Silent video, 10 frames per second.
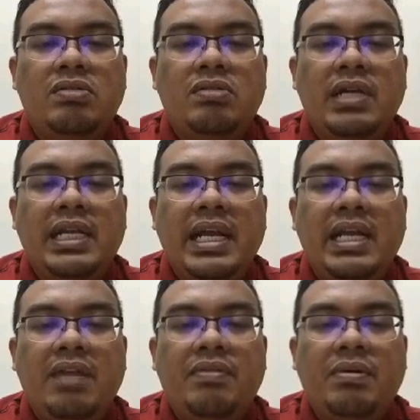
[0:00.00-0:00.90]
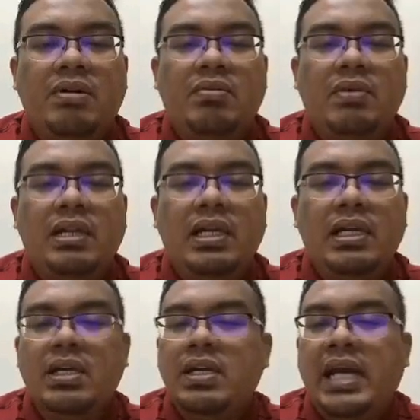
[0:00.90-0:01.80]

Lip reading: So it gained heat from the hot water.